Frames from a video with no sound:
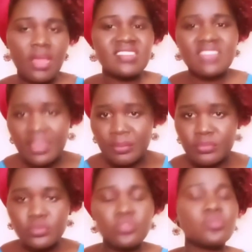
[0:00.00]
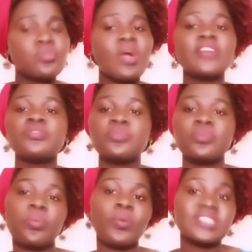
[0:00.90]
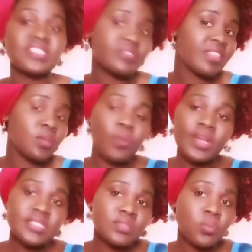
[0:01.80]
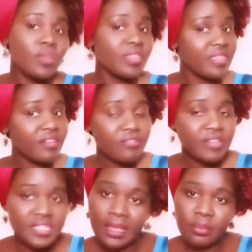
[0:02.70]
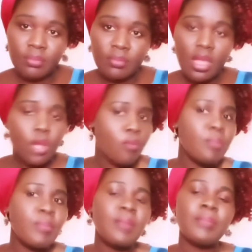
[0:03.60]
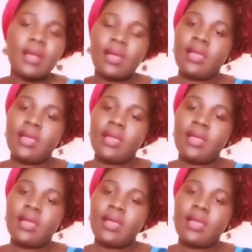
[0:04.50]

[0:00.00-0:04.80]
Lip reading: time to go and do whatever they want with their free time. Remember,